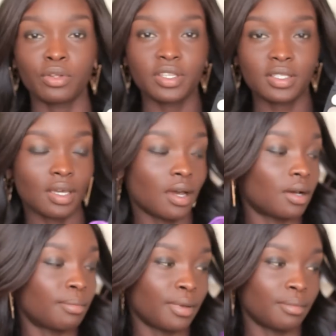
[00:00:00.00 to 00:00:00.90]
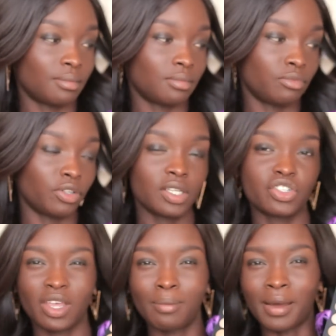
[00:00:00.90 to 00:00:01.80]
bought this really
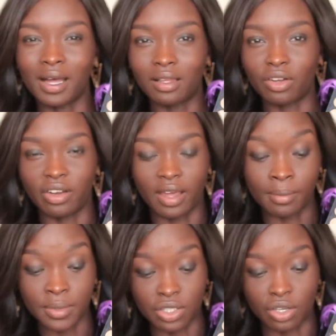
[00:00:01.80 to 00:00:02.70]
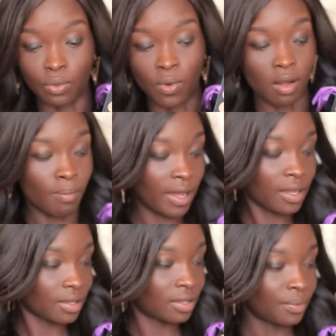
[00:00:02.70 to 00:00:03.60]
cheap palette on Amazon a while
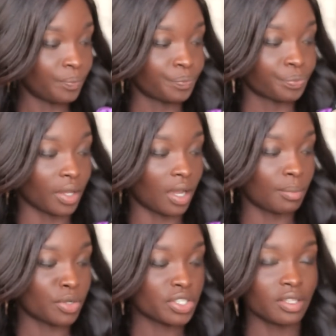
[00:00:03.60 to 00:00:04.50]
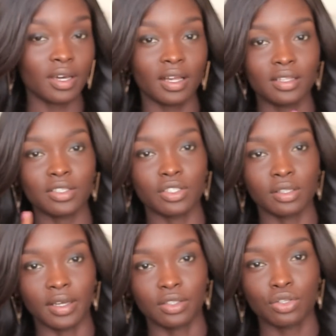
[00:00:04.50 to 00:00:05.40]
back. Most of the colours are
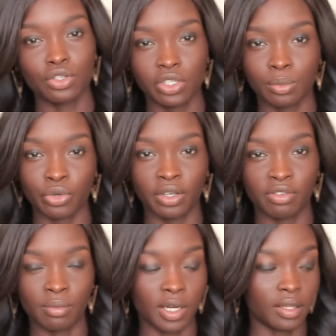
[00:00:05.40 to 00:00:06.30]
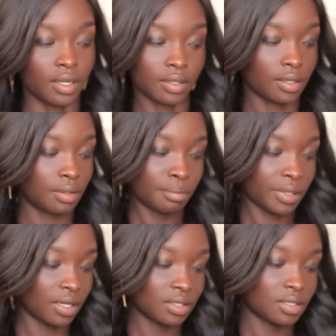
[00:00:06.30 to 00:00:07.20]
like too shimmery for my liking,
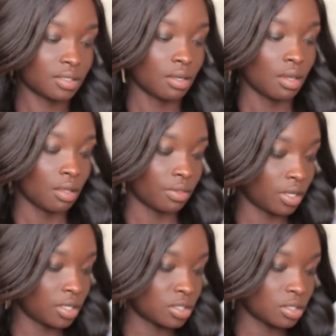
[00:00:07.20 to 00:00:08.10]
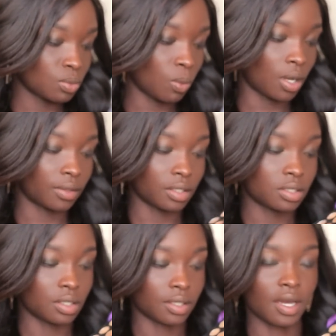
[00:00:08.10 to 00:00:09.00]
but there is this one
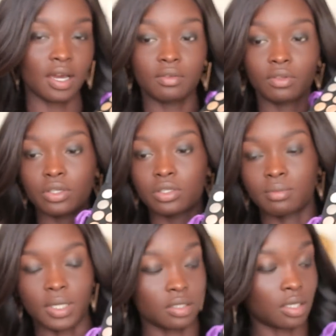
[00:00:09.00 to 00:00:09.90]
that's like kind of close to my